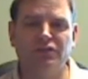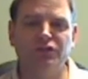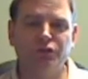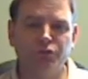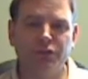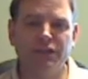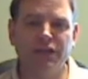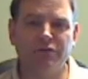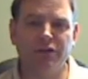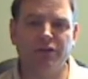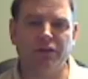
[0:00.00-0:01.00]
So you read
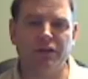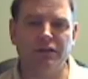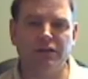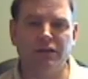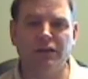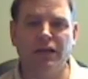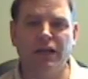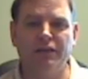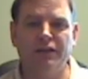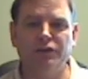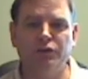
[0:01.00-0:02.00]
everything,
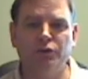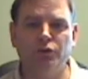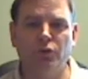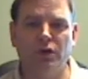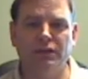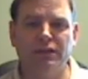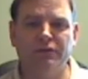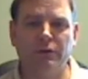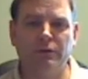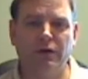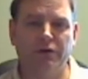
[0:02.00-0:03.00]
and then you give
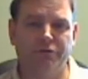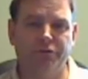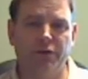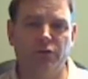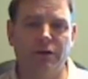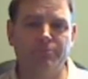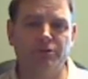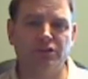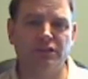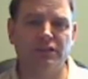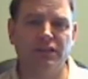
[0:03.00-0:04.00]
a fair
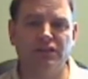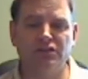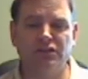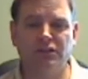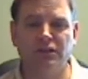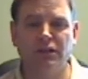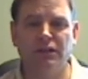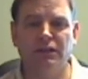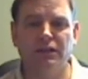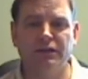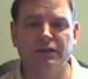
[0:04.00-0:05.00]
representation
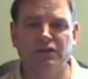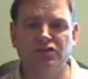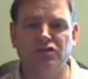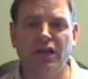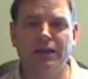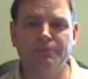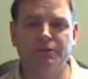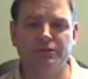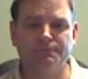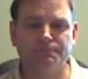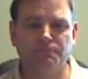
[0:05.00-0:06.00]
in this
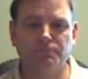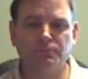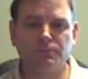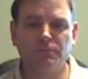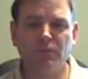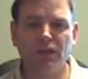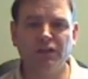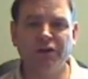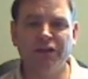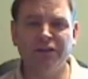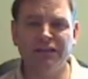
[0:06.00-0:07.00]
chapter.
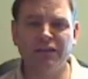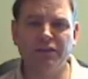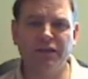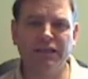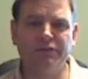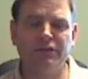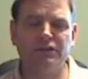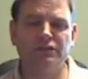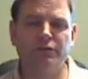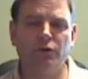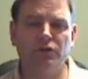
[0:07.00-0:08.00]
Now, I like to think of it
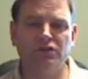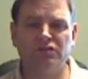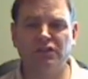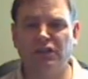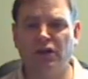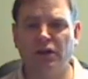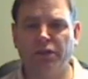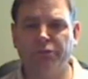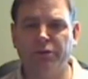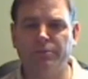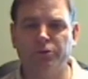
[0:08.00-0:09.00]
as focusing on
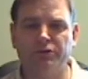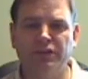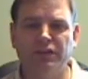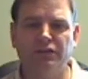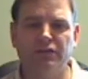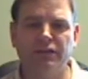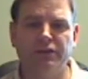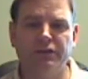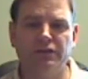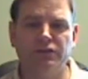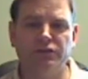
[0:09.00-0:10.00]
3 particular
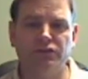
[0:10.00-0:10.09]
areas.